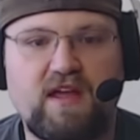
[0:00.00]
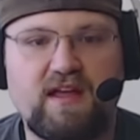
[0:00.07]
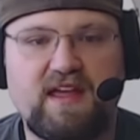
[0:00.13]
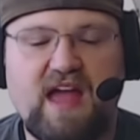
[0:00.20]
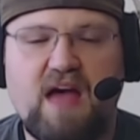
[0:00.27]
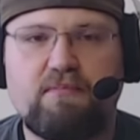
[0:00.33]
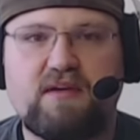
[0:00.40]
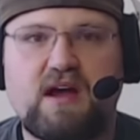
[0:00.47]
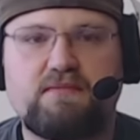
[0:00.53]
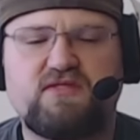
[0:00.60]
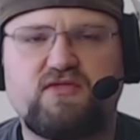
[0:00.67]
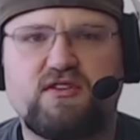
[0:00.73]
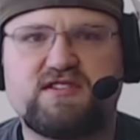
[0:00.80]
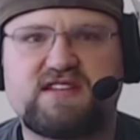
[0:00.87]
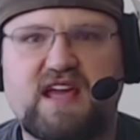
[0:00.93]
Capcom's
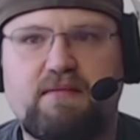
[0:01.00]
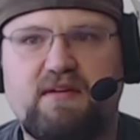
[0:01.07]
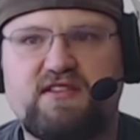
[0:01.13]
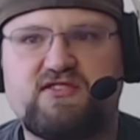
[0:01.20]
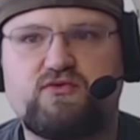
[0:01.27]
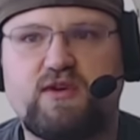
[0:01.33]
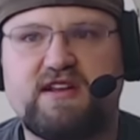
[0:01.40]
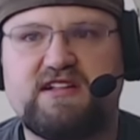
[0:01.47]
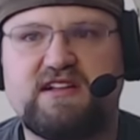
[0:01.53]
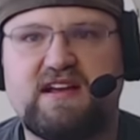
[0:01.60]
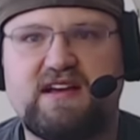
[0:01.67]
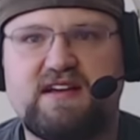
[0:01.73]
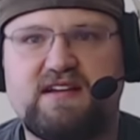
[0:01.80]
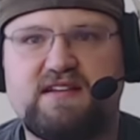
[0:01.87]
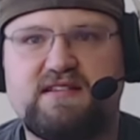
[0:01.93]
first game on the Switch
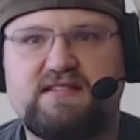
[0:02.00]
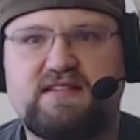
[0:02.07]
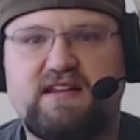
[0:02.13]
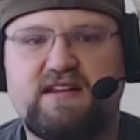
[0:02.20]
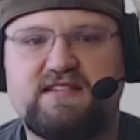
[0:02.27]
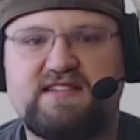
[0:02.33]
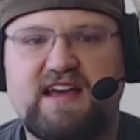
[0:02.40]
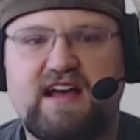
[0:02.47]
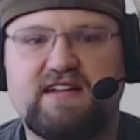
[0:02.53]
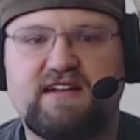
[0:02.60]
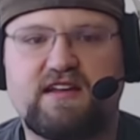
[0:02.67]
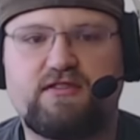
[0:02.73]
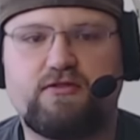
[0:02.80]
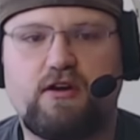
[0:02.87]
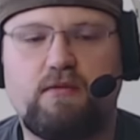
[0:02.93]
is a
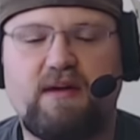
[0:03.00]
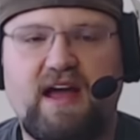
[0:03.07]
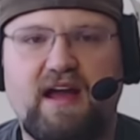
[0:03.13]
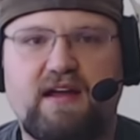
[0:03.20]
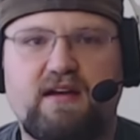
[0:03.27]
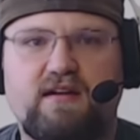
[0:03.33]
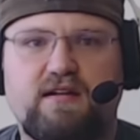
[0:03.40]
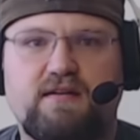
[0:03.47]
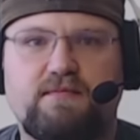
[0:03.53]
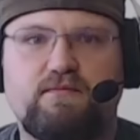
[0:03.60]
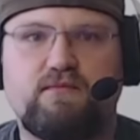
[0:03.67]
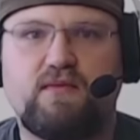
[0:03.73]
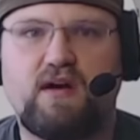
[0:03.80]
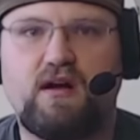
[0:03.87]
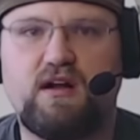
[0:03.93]
nostalgic throwback,
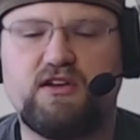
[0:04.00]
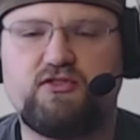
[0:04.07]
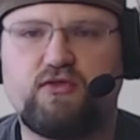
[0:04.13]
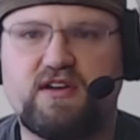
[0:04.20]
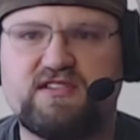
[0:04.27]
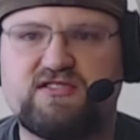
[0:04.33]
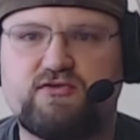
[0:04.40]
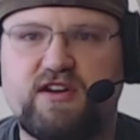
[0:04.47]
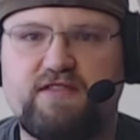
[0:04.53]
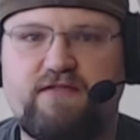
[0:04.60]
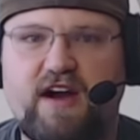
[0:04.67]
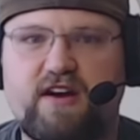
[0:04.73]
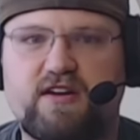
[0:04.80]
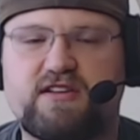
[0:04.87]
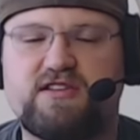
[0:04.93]
Ultra Street
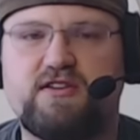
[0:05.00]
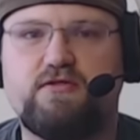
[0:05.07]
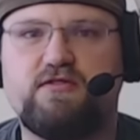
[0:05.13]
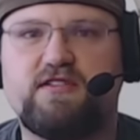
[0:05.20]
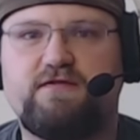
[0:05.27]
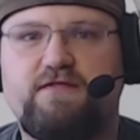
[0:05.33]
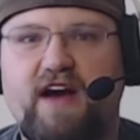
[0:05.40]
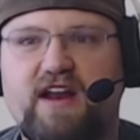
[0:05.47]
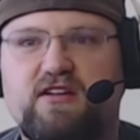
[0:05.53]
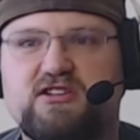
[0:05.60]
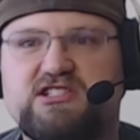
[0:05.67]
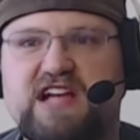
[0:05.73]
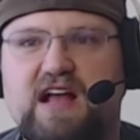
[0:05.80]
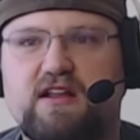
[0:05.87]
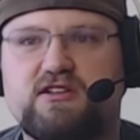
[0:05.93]
Fighter two The Final
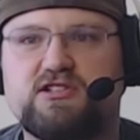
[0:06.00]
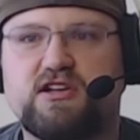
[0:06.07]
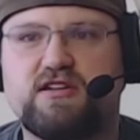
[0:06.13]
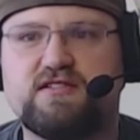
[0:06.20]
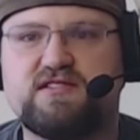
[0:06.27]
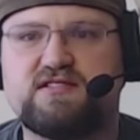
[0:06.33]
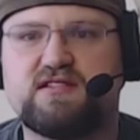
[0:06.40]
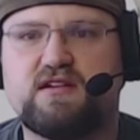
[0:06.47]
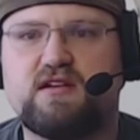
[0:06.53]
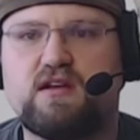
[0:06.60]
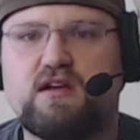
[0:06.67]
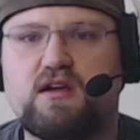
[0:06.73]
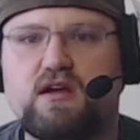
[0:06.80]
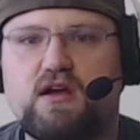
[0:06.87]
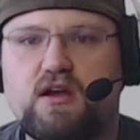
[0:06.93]
Challengers,
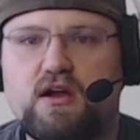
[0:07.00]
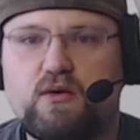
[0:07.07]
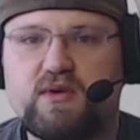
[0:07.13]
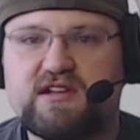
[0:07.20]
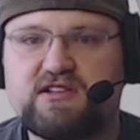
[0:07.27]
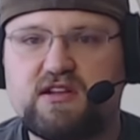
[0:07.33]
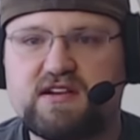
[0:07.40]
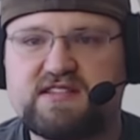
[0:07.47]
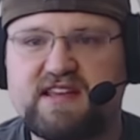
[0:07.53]
which looks